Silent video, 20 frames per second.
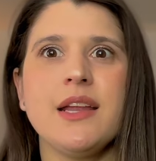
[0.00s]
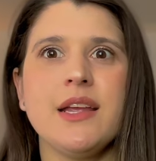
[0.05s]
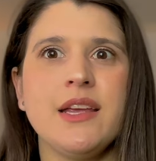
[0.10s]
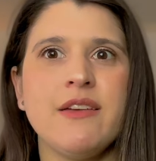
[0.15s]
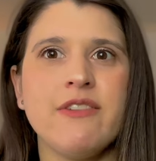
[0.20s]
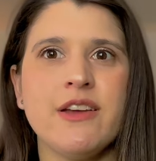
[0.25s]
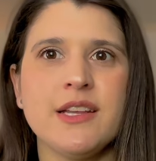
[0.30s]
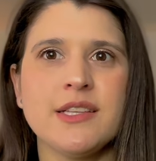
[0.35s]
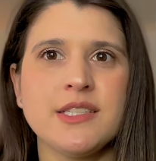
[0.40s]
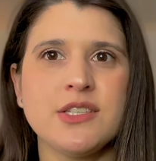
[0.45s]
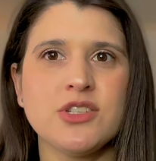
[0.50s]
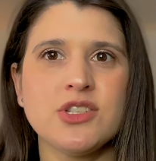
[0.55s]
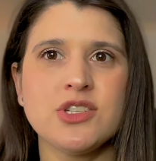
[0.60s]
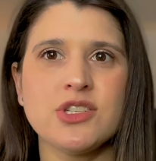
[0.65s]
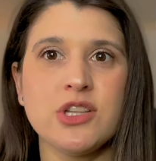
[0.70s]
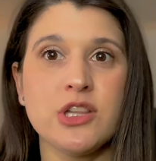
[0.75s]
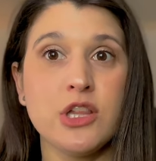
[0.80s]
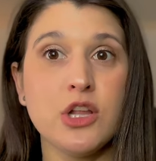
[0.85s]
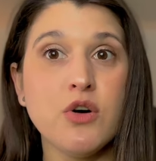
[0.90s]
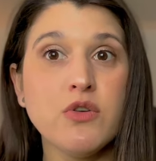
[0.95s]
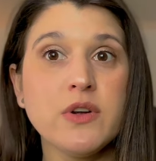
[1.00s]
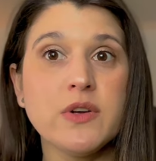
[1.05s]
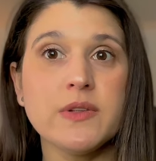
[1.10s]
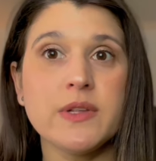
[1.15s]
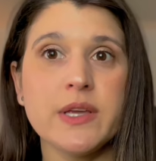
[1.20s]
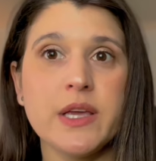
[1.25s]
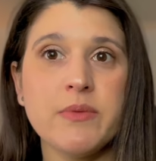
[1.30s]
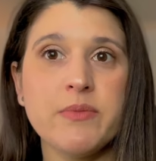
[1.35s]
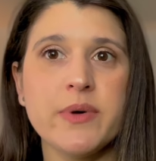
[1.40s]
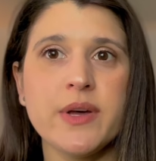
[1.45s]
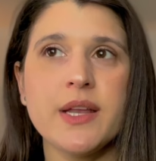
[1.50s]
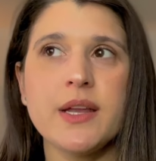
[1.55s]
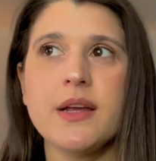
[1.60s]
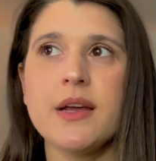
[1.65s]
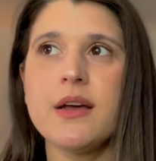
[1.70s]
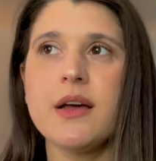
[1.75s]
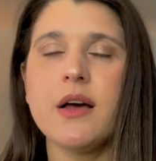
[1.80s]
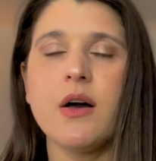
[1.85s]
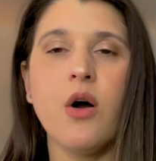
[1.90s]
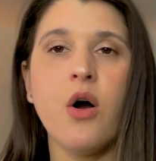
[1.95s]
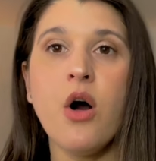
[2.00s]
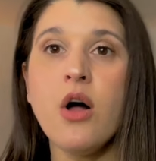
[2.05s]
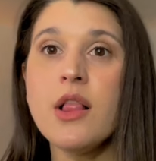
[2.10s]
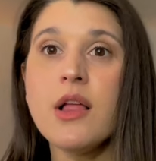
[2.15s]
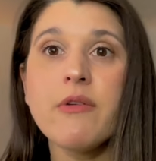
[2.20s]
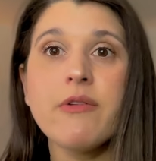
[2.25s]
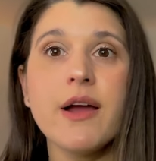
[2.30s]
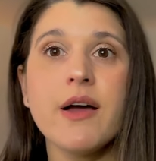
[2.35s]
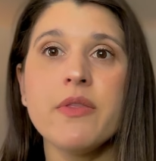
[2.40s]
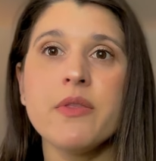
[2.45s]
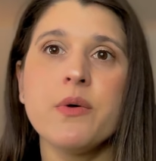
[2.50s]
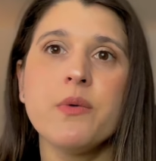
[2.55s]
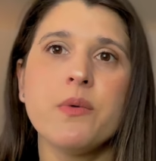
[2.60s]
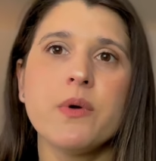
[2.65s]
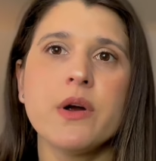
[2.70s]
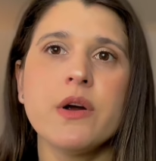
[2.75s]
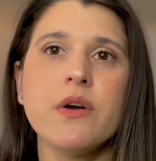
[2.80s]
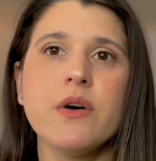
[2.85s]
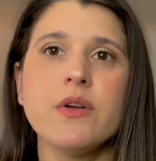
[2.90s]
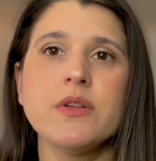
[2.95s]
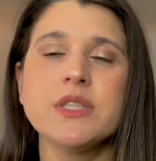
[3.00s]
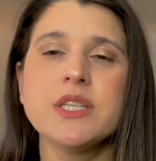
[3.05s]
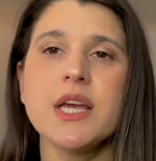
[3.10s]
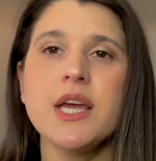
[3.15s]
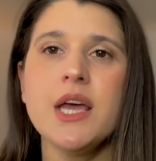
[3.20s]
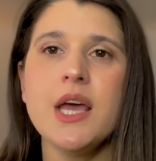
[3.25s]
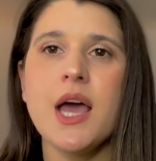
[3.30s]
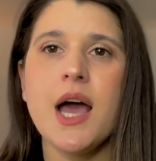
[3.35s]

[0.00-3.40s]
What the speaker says: even just locally, but all around the world.